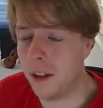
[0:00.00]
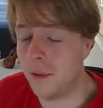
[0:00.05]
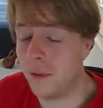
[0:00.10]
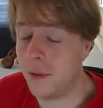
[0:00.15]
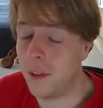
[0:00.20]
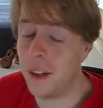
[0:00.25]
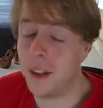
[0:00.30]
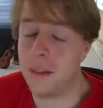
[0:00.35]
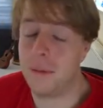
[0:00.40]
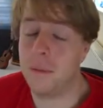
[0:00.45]
in
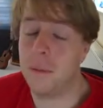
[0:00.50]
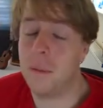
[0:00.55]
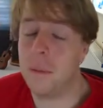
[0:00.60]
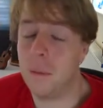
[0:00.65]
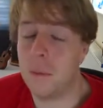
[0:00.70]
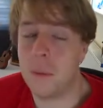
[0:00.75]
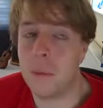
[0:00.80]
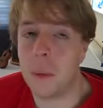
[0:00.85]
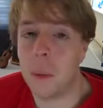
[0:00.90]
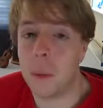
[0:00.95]
fact
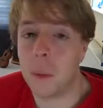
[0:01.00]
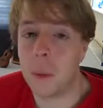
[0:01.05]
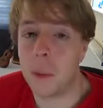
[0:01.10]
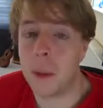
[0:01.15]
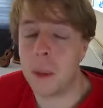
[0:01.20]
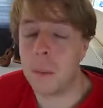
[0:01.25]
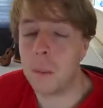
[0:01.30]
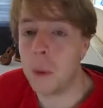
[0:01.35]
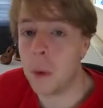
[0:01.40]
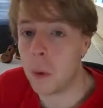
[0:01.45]

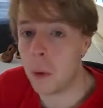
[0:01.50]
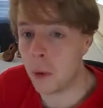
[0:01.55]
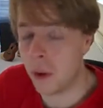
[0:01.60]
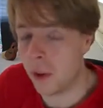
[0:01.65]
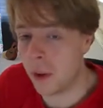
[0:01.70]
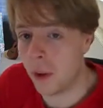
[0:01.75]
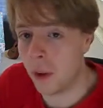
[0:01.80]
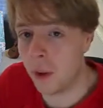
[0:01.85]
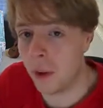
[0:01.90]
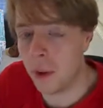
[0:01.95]
probably more
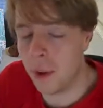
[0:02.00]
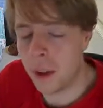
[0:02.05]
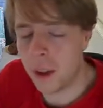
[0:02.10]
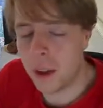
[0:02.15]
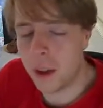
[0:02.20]
so,